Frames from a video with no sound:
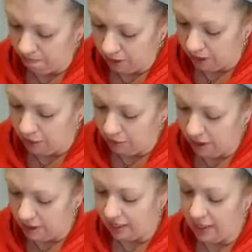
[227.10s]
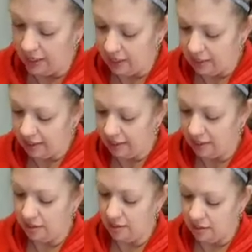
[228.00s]
Just because then it
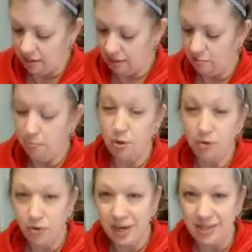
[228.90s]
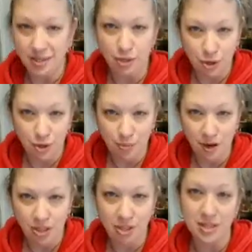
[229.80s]
doesn't pulverize it too
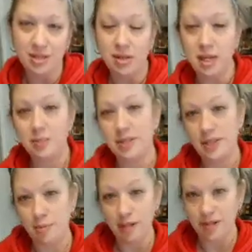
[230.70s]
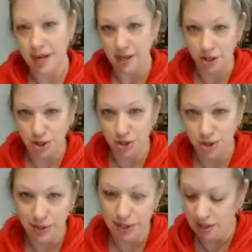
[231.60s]
much. It still keeps some of the texture
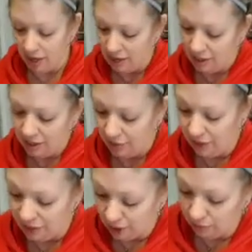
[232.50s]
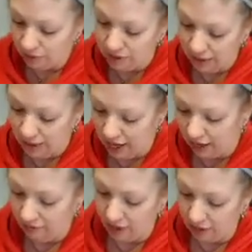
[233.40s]
to it. So it is almost like
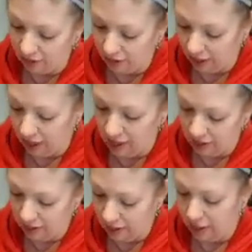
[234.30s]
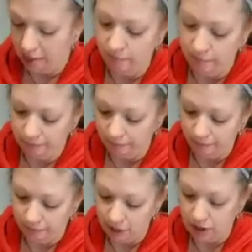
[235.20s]
having a
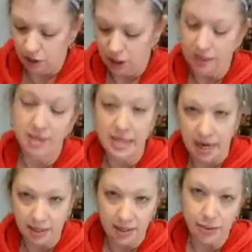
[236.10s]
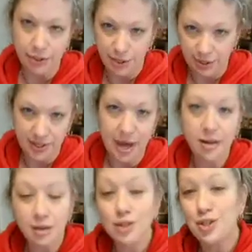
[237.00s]
chicken salad or tuna
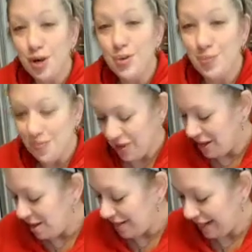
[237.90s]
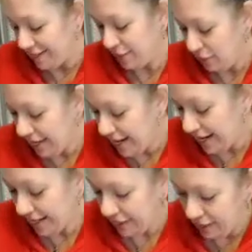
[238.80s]
salad. So that's what I
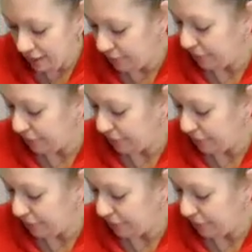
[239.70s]
like to do.